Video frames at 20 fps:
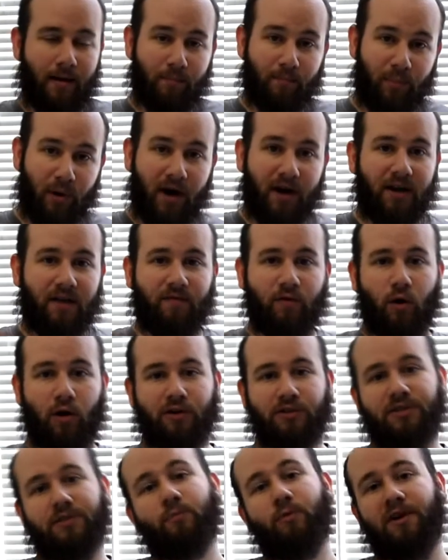But if you are
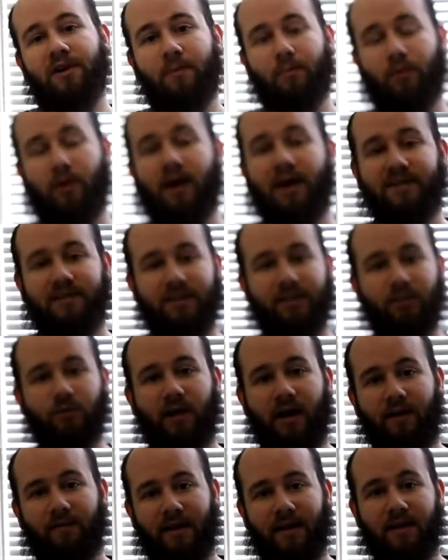interested in winning a prize, I do
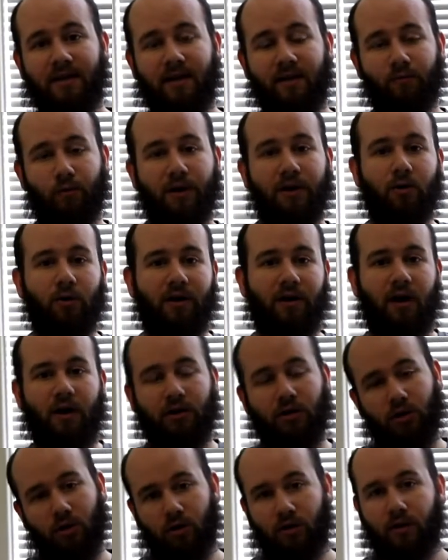have a giveaway going on
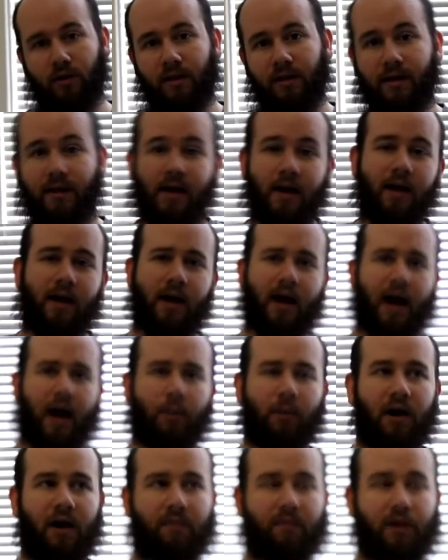currently. I
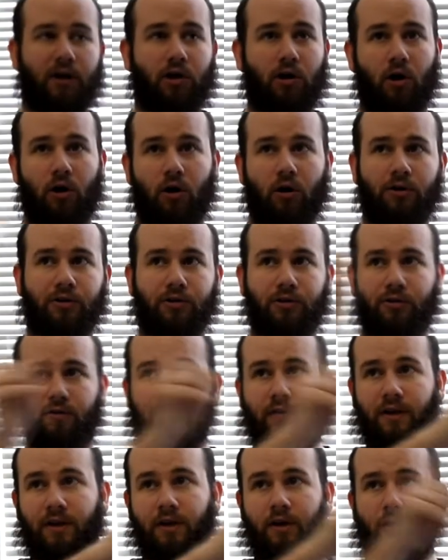will have a card to the
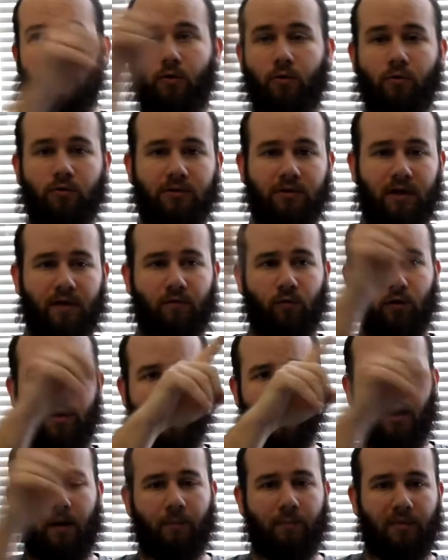video
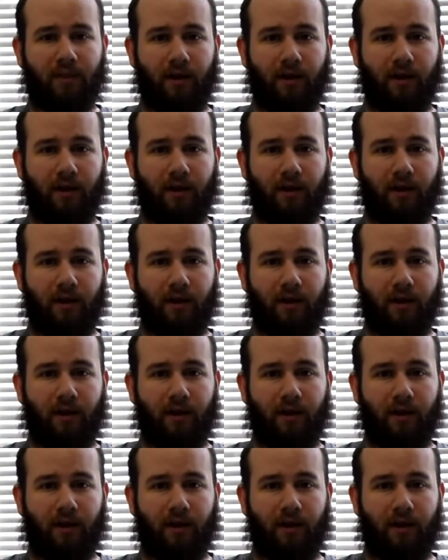giveaway up